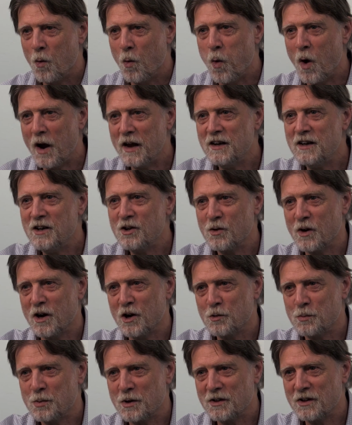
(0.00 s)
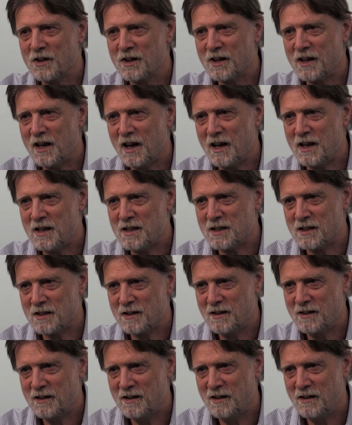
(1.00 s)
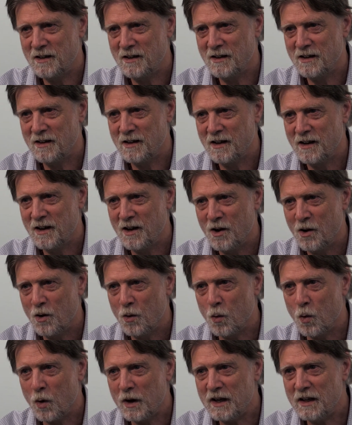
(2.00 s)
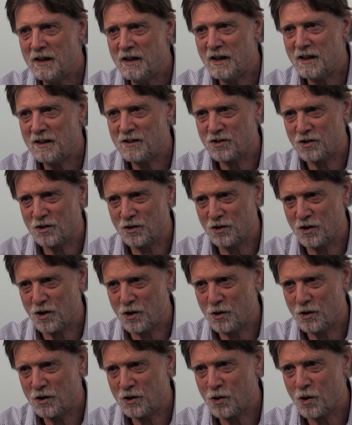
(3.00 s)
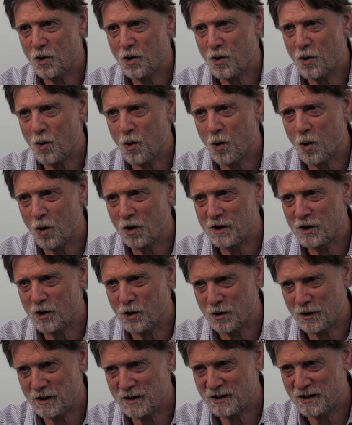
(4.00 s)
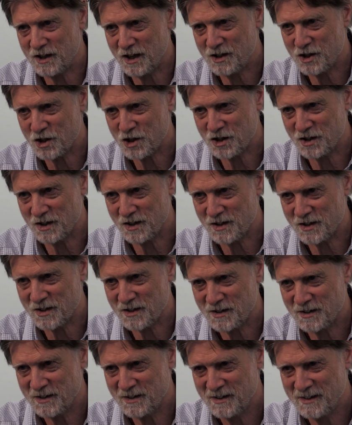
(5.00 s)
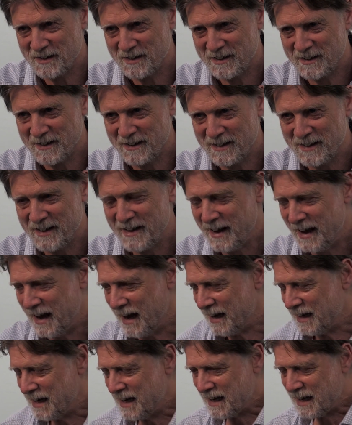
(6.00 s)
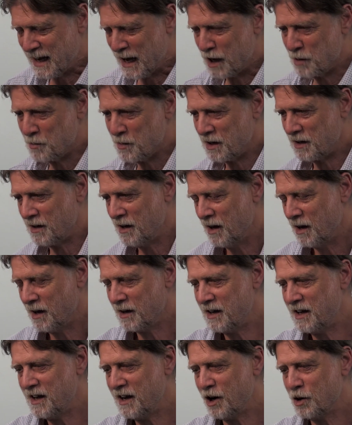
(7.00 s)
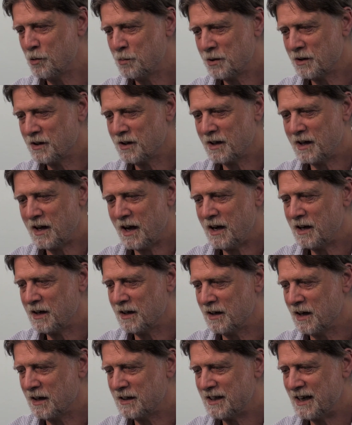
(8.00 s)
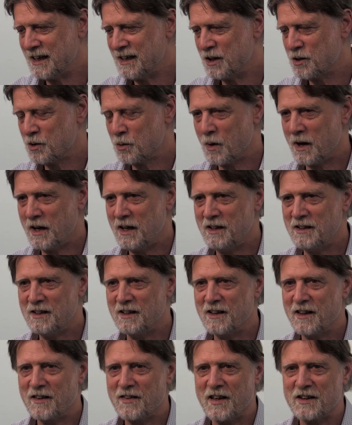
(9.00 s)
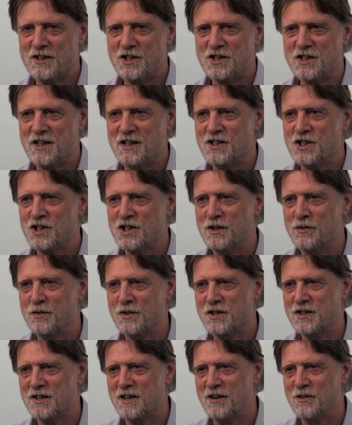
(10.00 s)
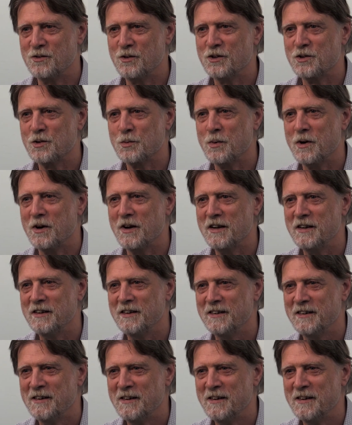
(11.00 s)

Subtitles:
When you open the gate, we need to know all your intentions. And he came in and he opened the gate, and I tell you, the way he did it, that sent shivers down your spine.